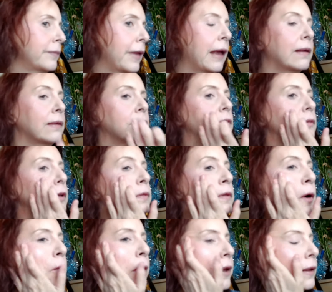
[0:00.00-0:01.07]
as
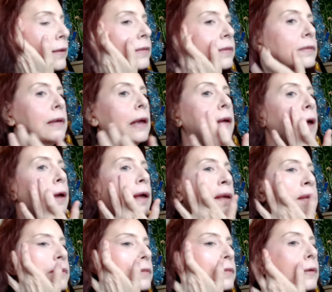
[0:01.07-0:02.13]
glowy as
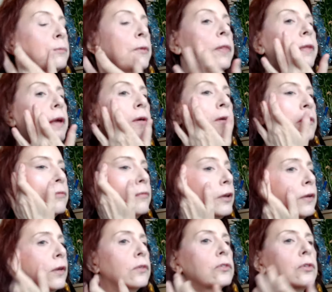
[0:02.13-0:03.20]
uh, some of their
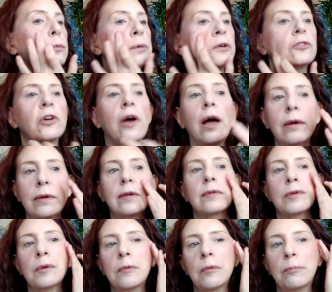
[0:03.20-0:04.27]
Super
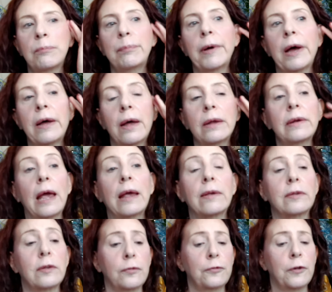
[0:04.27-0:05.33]
Shocks, but
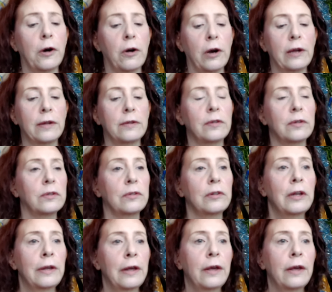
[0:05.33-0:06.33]
as far as